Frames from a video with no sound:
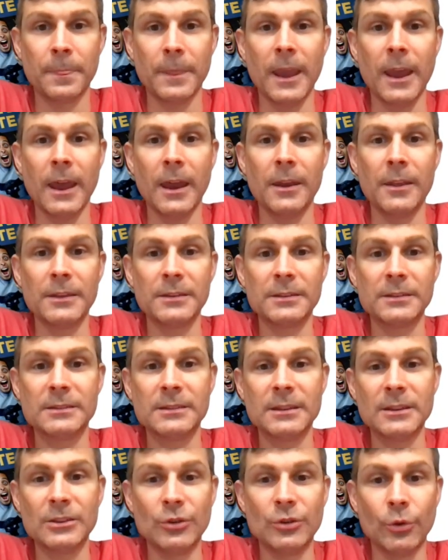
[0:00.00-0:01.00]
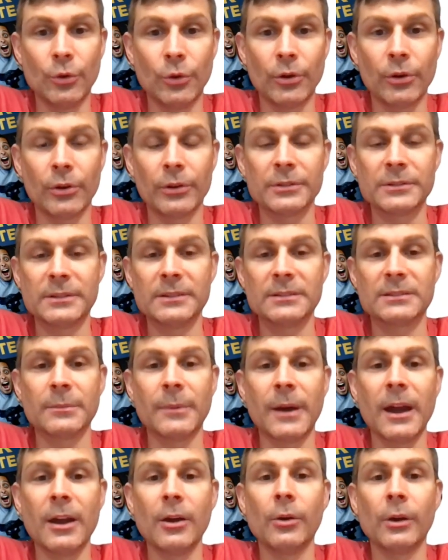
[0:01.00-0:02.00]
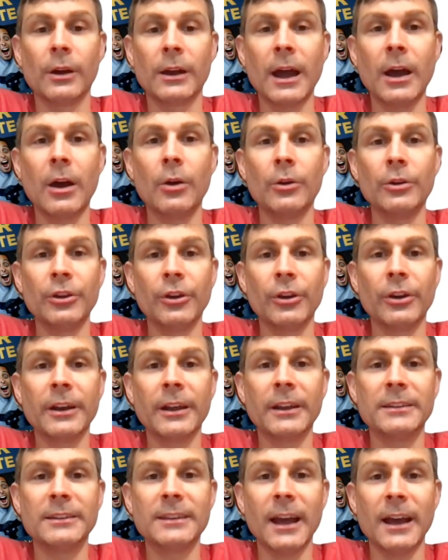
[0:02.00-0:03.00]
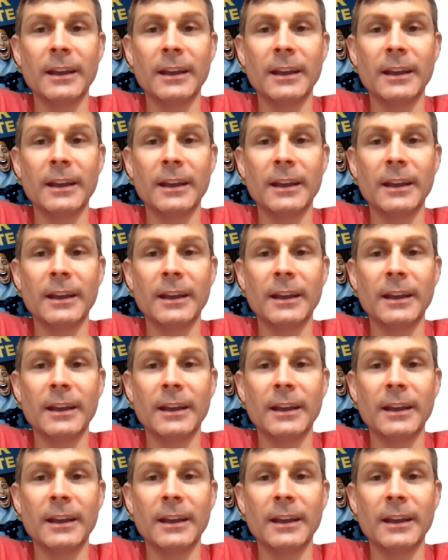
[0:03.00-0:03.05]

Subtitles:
and this is in your System.io account, you're going to